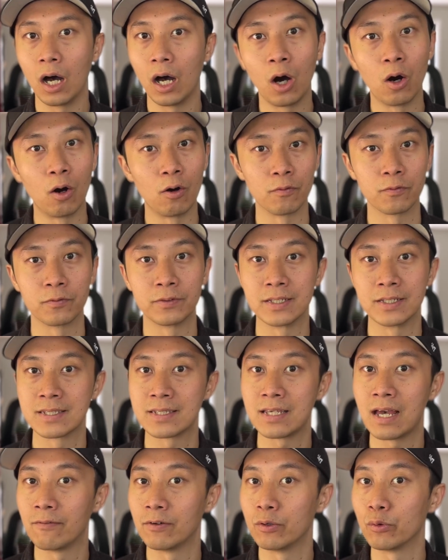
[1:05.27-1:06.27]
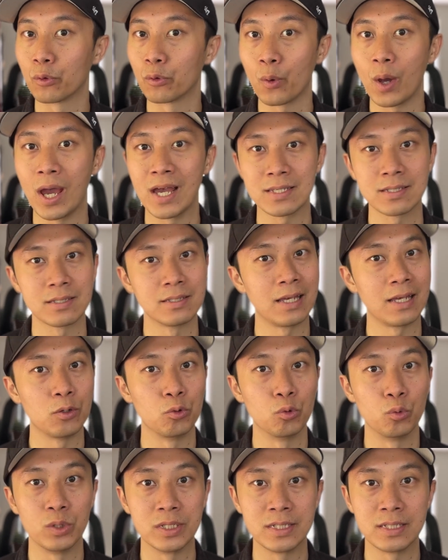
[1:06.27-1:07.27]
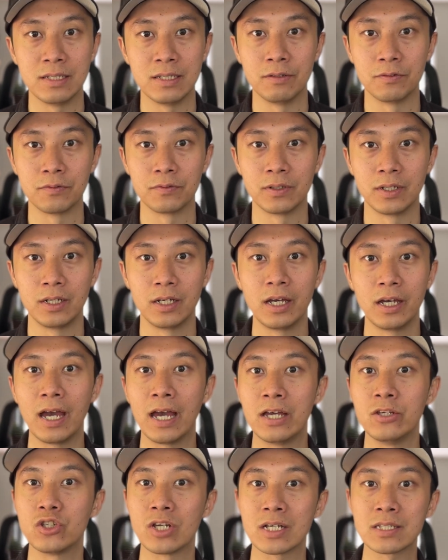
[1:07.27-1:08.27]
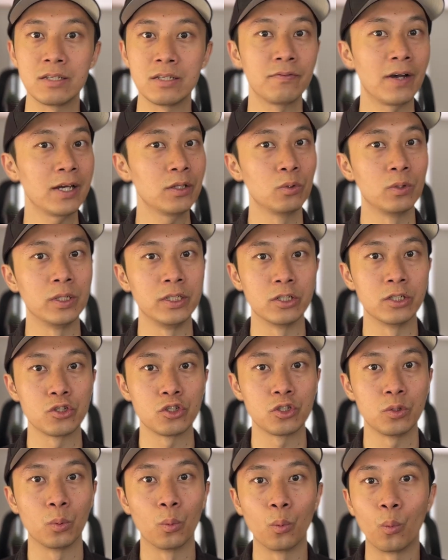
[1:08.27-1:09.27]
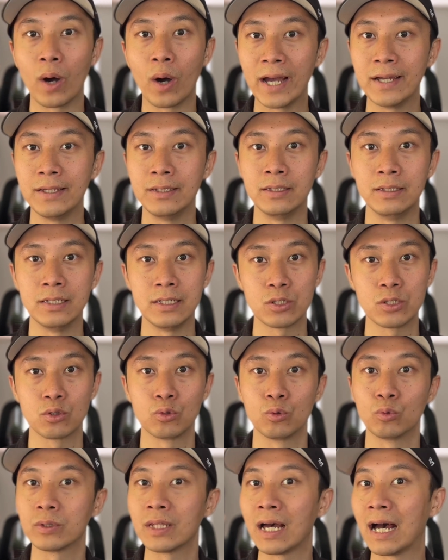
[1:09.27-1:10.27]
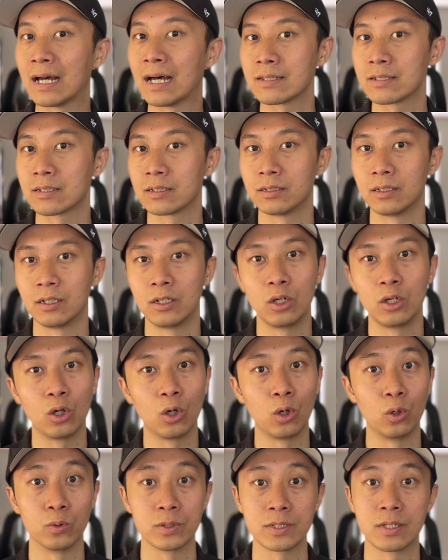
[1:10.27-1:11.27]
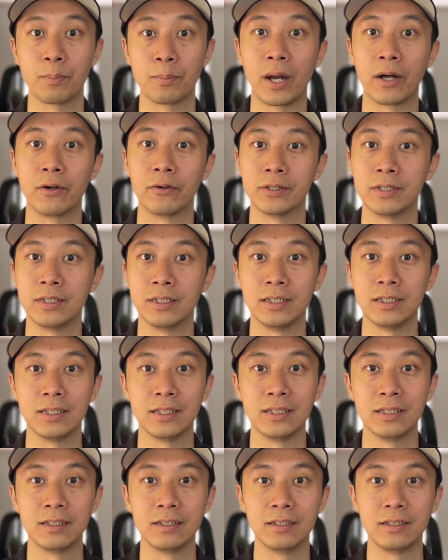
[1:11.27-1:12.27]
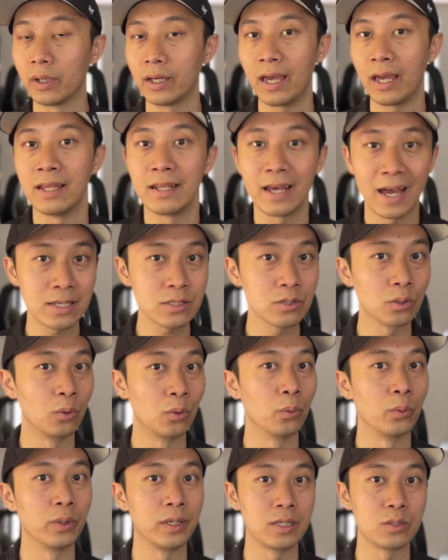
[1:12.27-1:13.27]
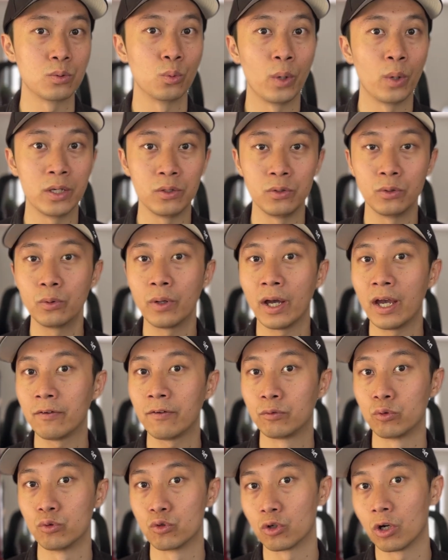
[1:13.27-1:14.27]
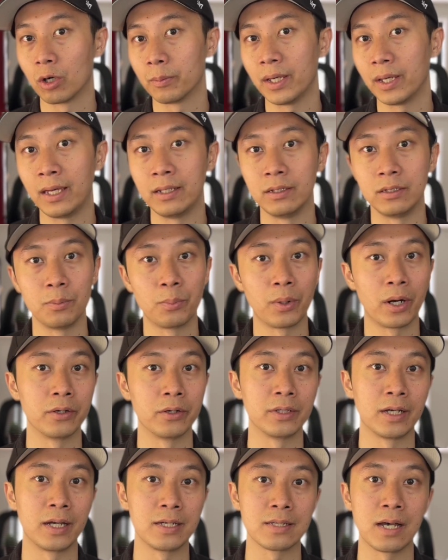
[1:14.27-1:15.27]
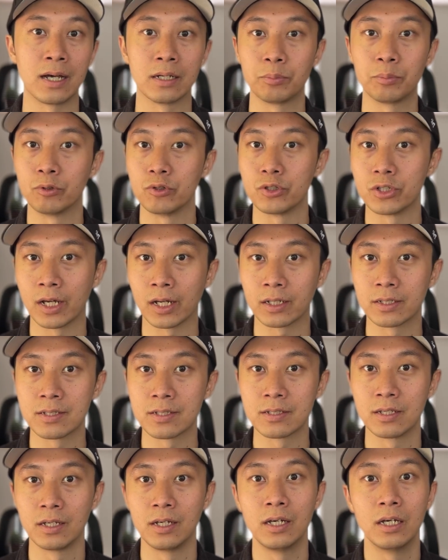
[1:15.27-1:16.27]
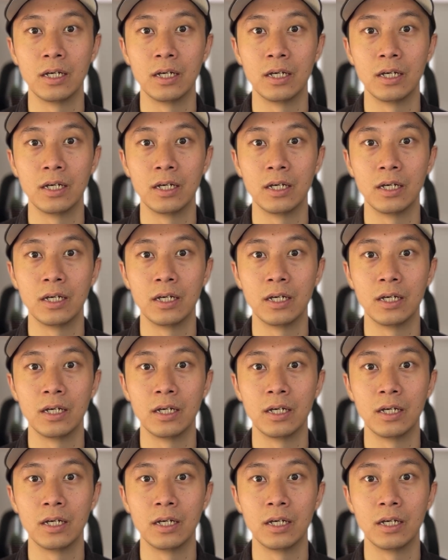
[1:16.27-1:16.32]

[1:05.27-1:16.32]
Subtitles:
of the 7 requests that you receive and justify to leadership why these 2 tasks holds the priority. And as always, when you have to drop and deprioritize other projects,